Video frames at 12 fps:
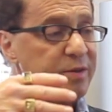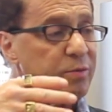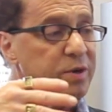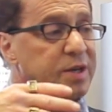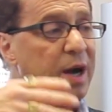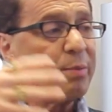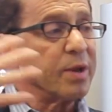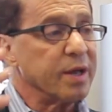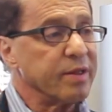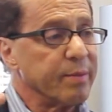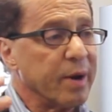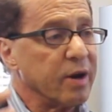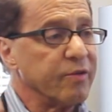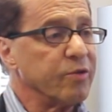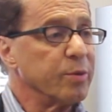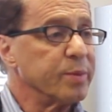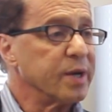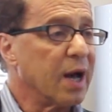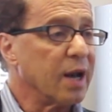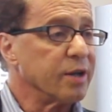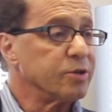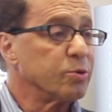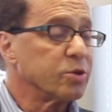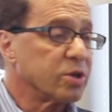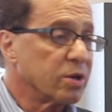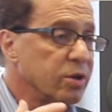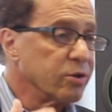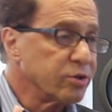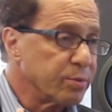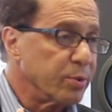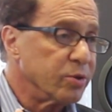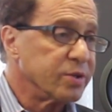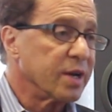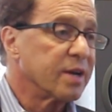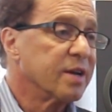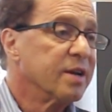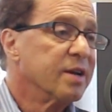we're doubling the amount of human knowledge, which includes music.